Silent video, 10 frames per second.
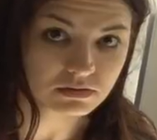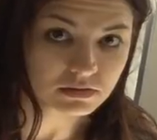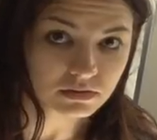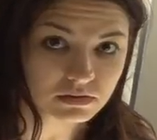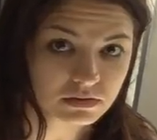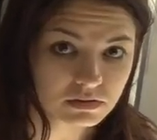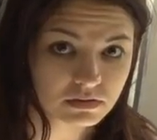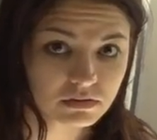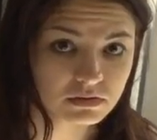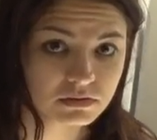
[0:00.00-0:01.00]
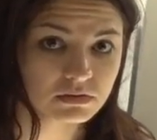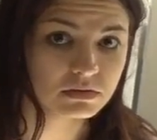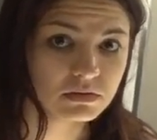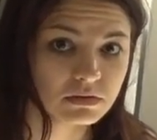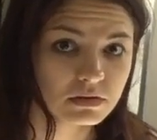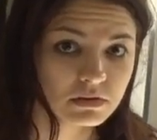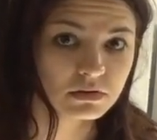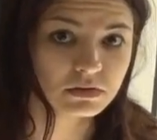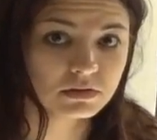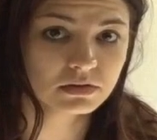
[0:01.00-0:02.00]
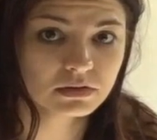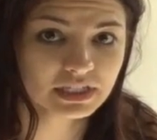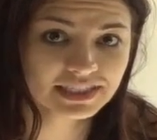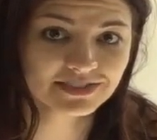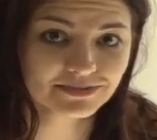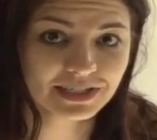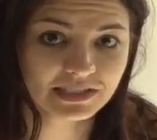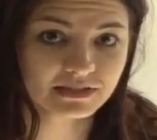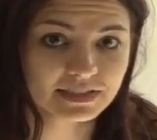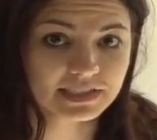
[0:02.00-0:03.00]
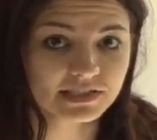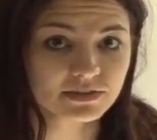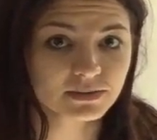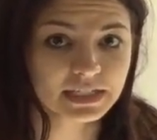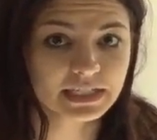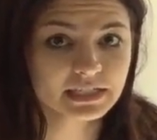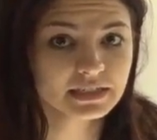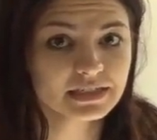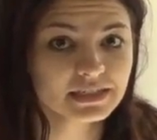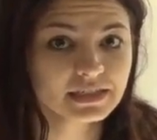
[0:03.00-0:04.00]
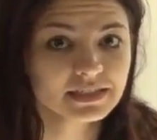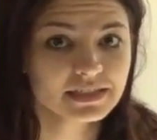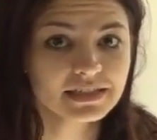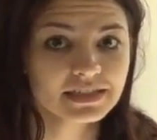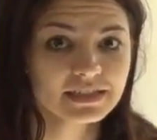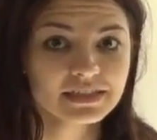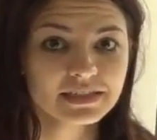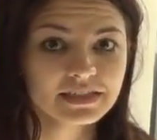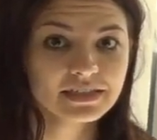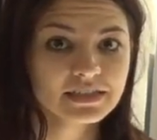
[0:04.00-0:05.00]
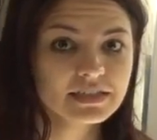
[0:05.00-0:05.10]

Oh. I just want something sweet. Something sweet?